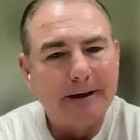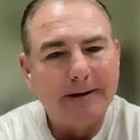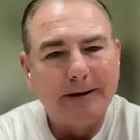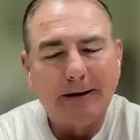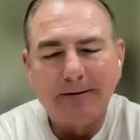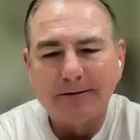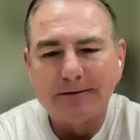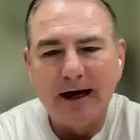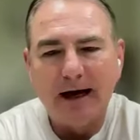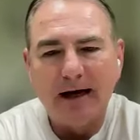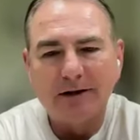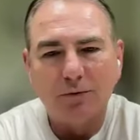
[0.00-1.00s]
And uh,
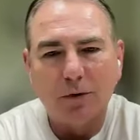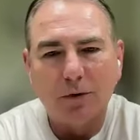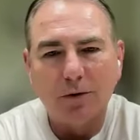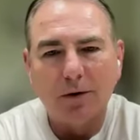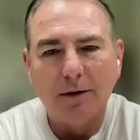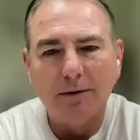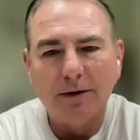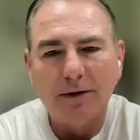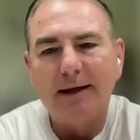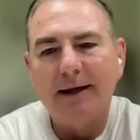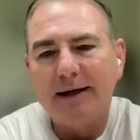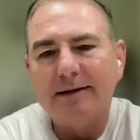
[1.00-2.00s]
those guys were
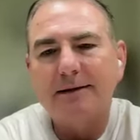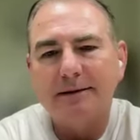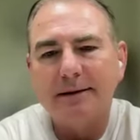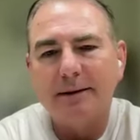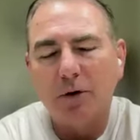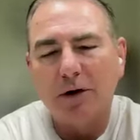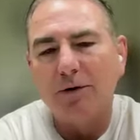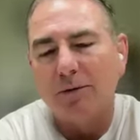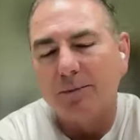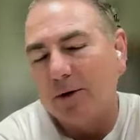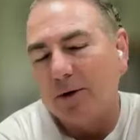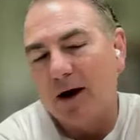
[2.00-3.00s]
uh, elite and
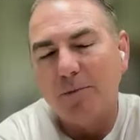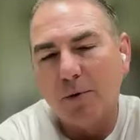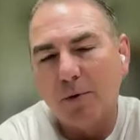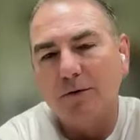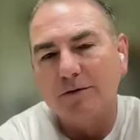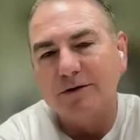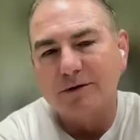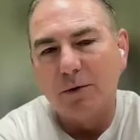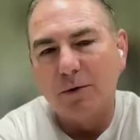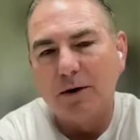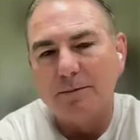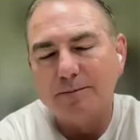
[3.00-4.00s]
went on to be great
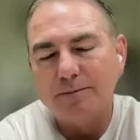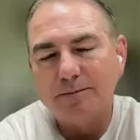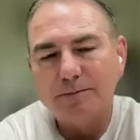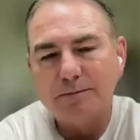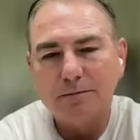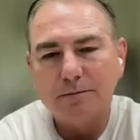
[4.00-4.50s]
pros as well.